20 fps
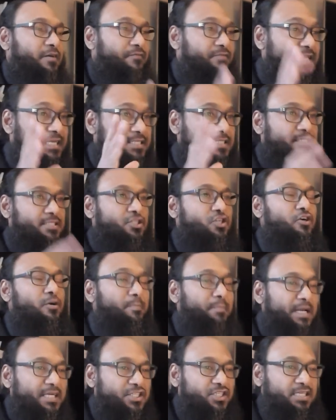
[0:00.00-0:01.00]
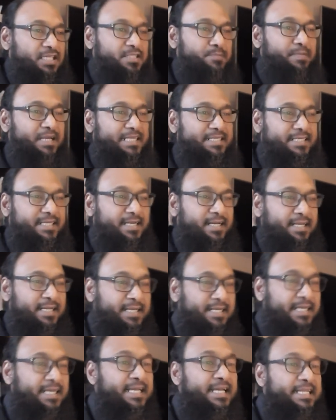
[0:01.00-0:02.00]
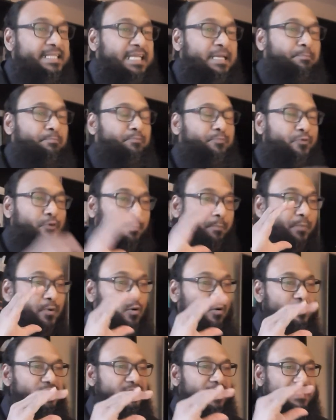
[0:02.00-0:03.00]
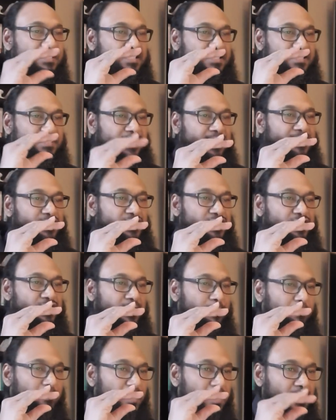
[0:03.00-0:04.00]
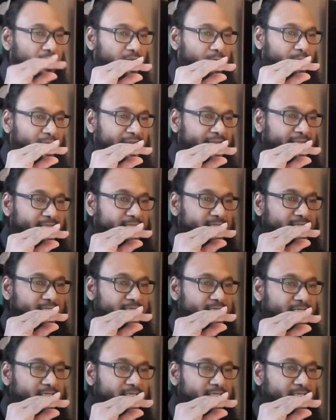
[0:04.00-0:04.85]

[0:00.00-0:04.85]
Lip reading: this commission is basically they propose legislation to the Parliament,